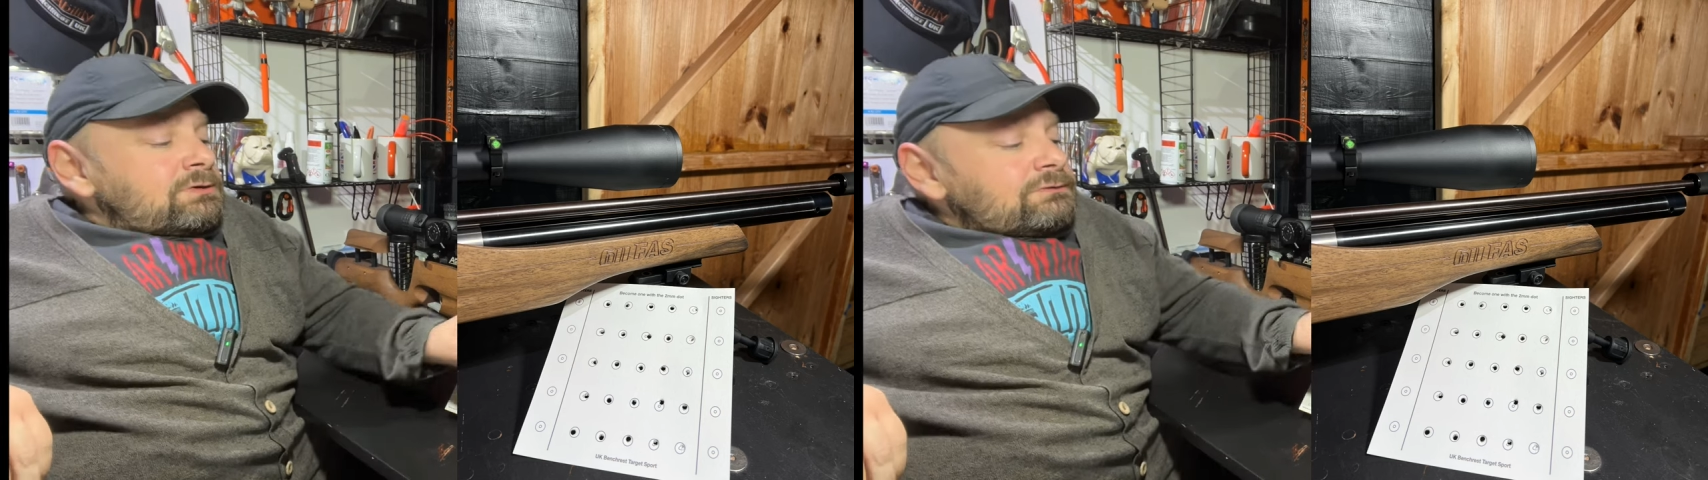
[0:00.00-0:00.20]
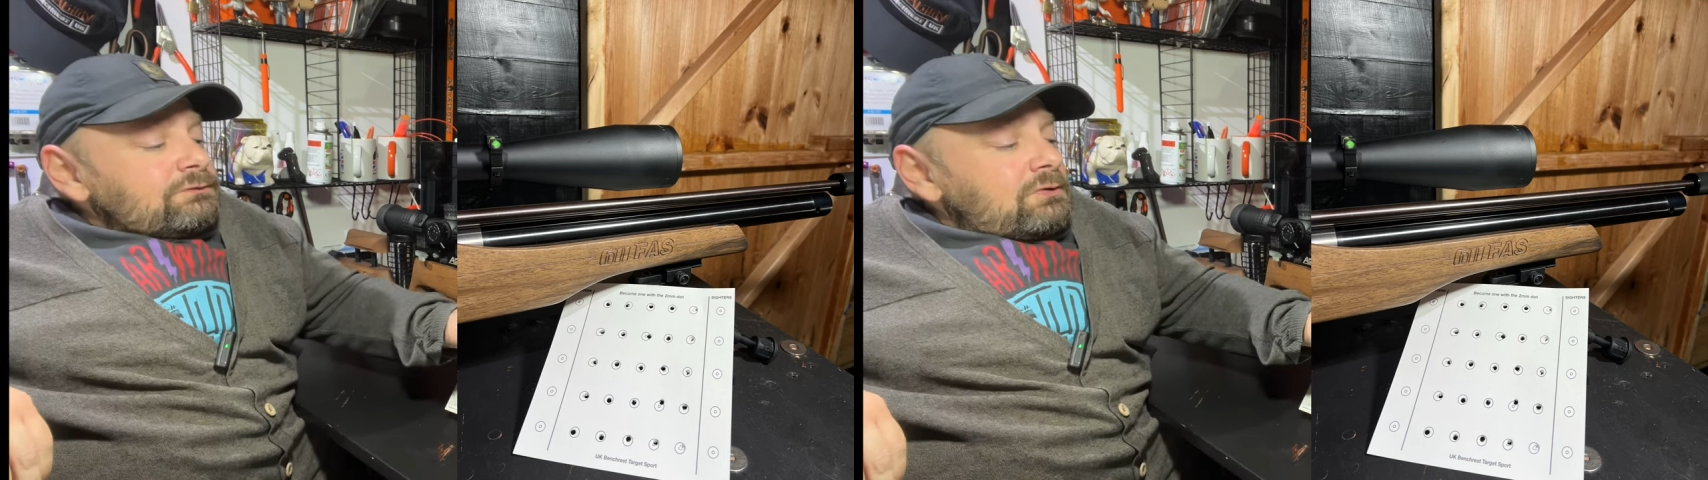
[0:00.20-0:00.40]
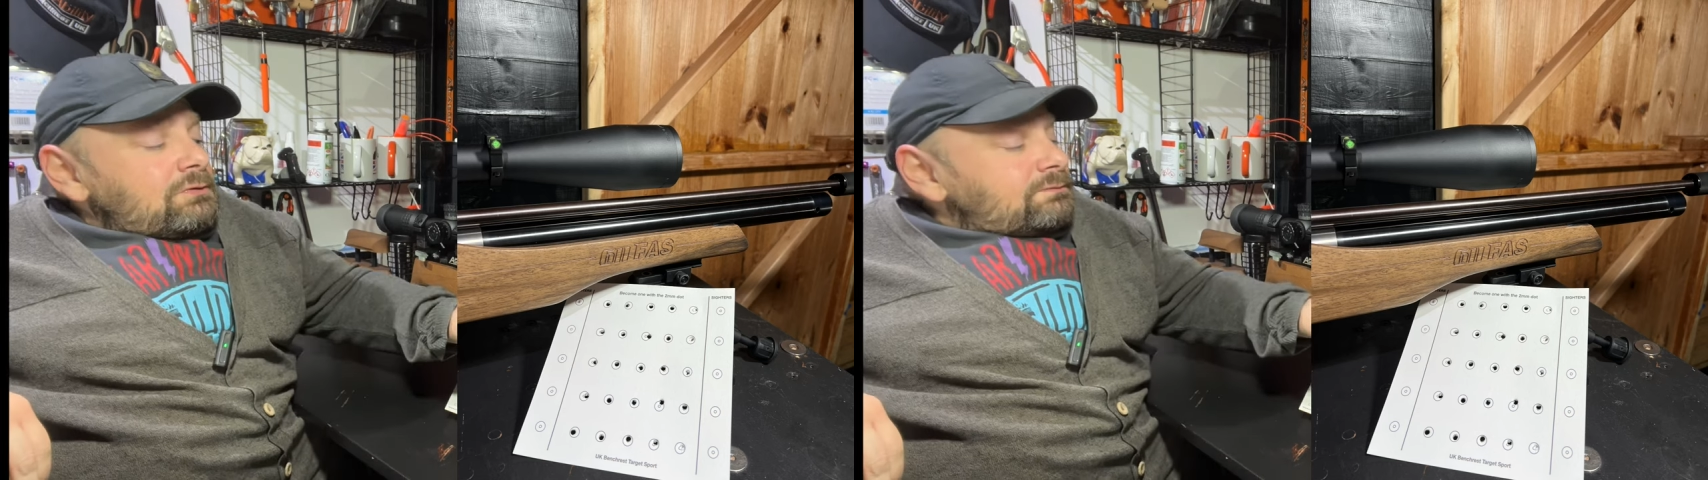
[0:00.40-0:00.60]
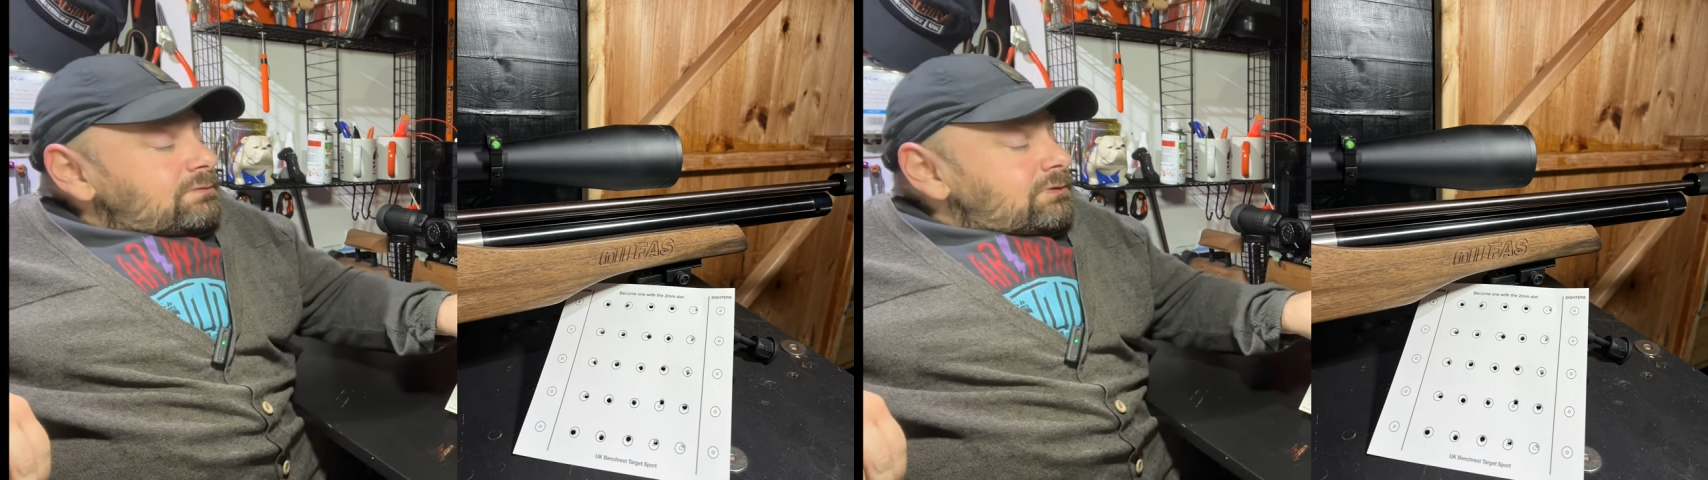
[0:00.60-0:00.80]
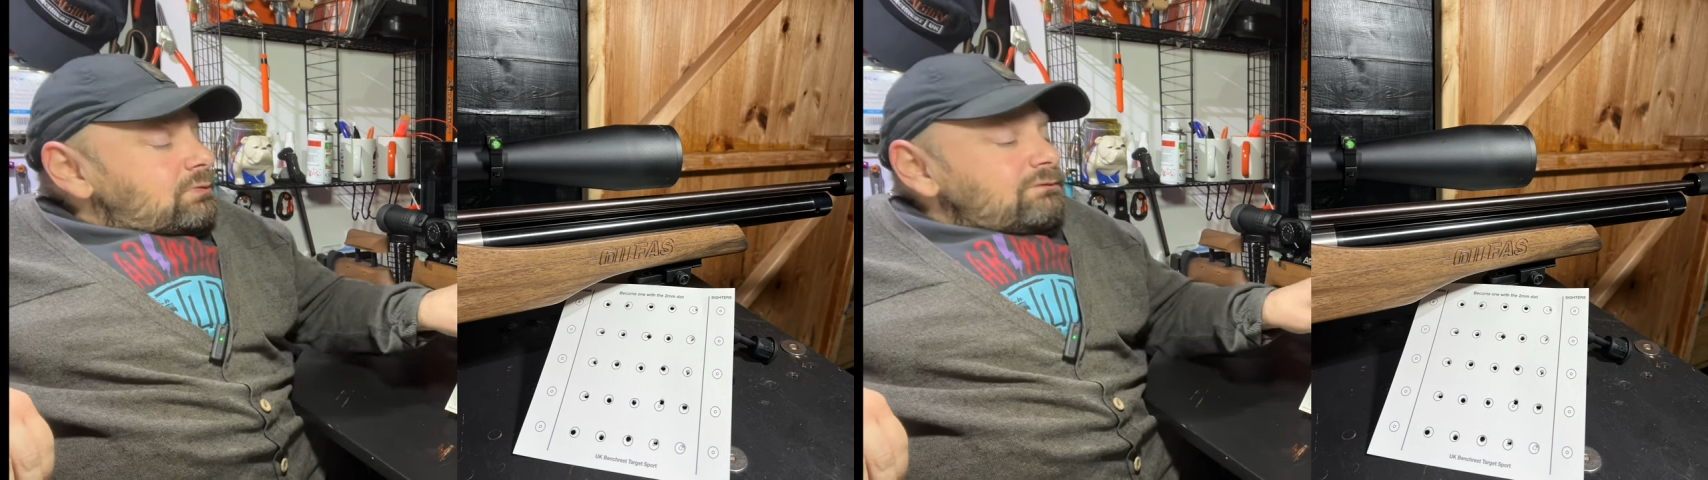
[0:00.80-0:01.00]
So
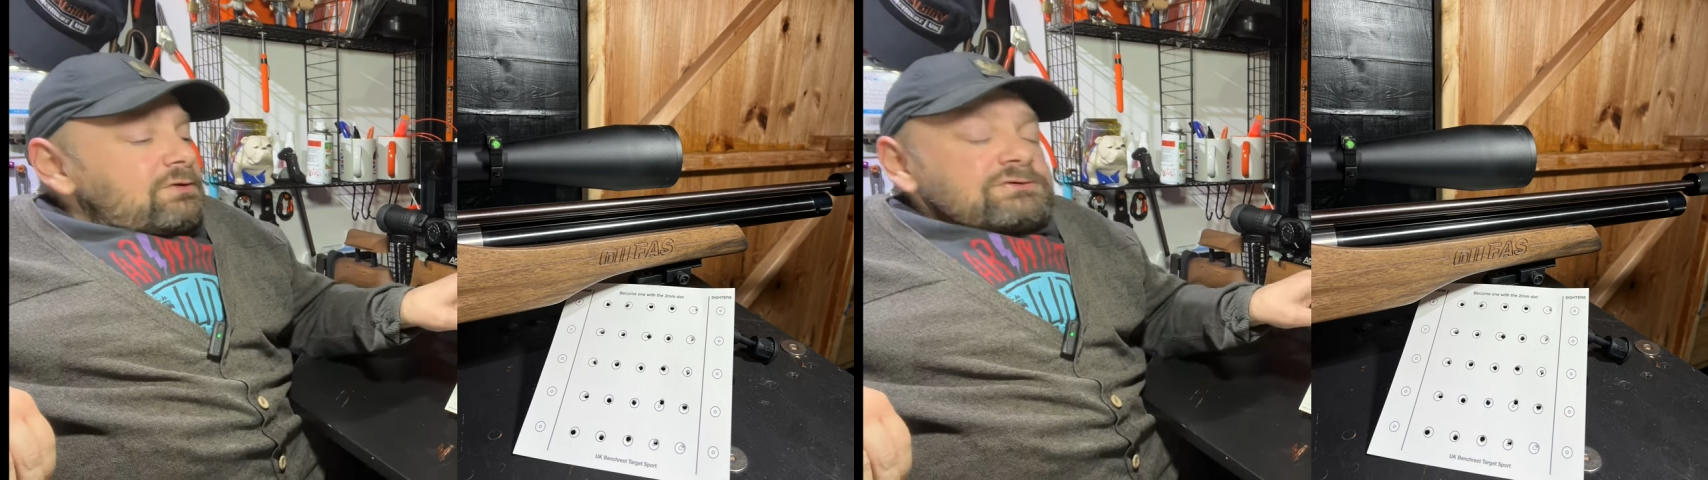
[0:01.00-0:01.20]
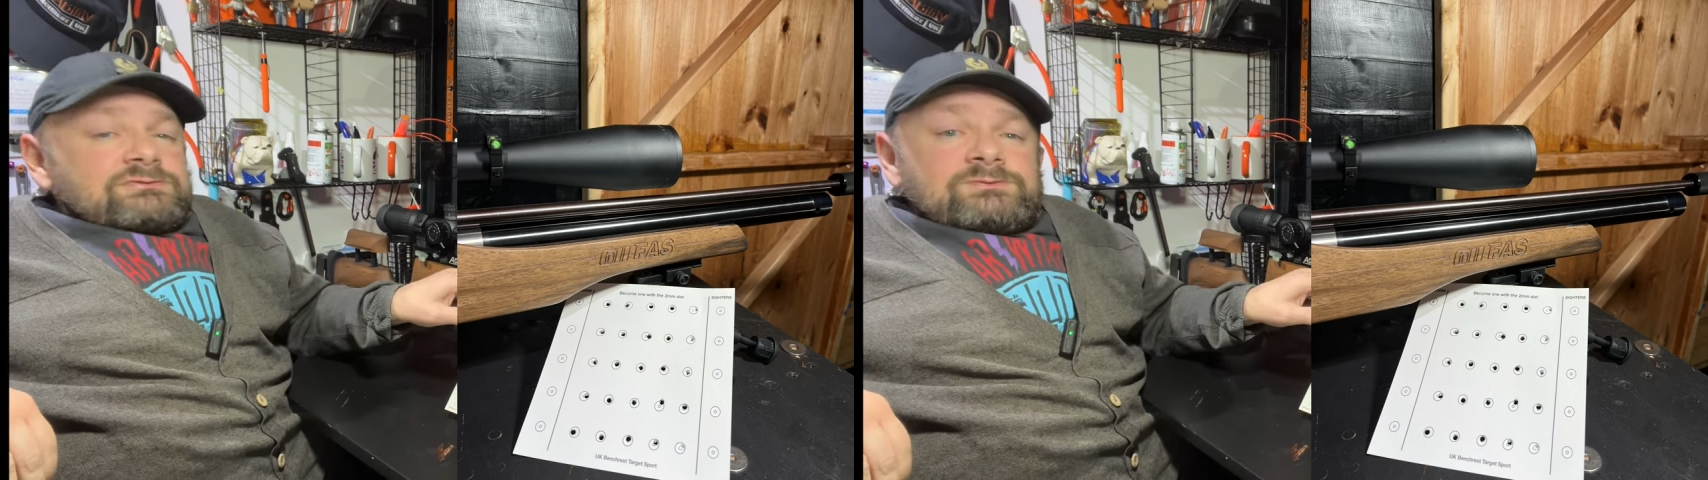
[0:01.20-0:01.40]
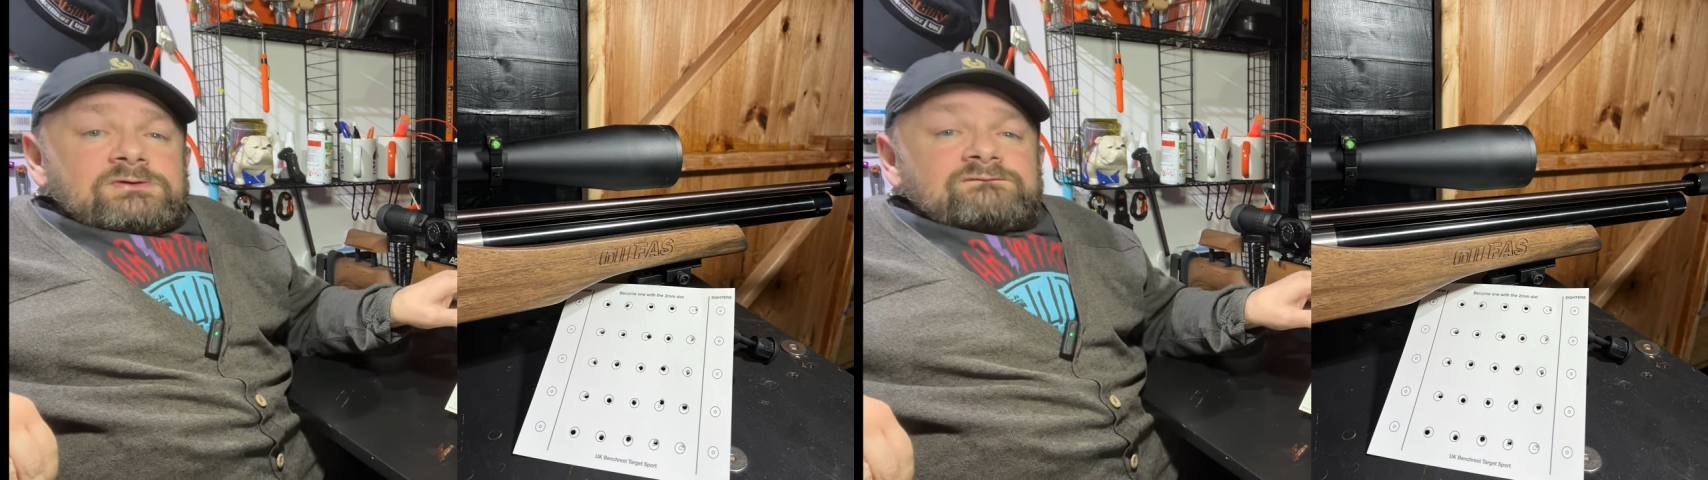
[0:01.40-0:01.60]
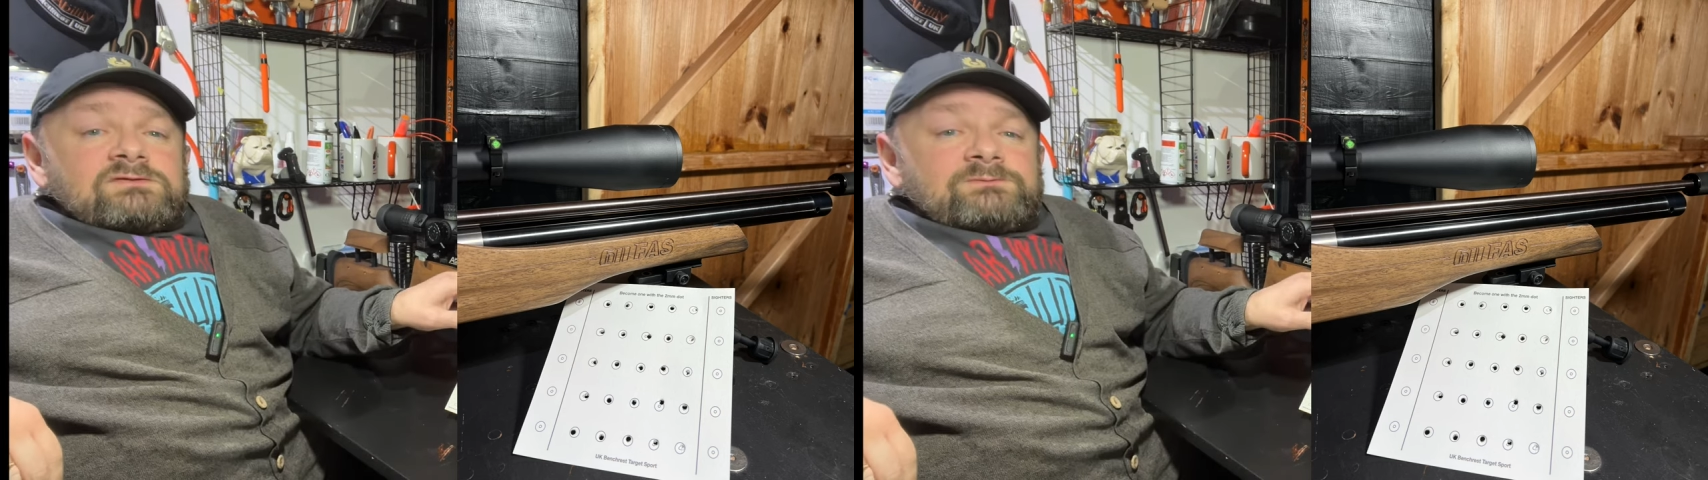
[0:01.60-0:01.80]
we've got this beautiful